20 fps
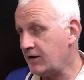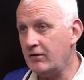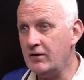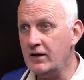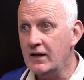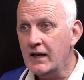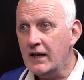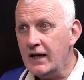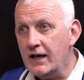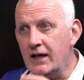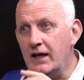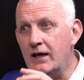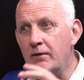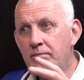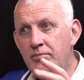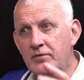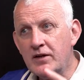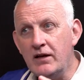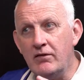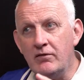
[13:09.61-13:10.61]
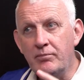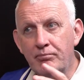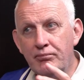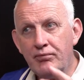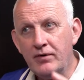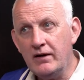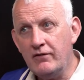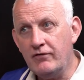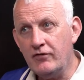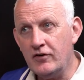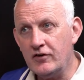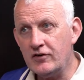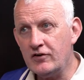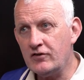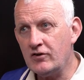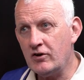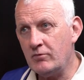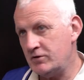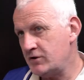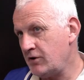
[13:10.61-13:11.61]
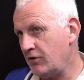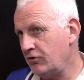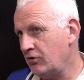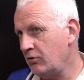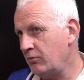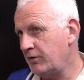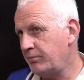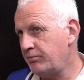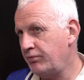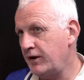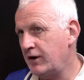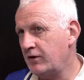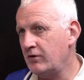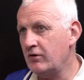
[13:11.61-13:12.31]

So he seems pretty versatile, which I thought was pretty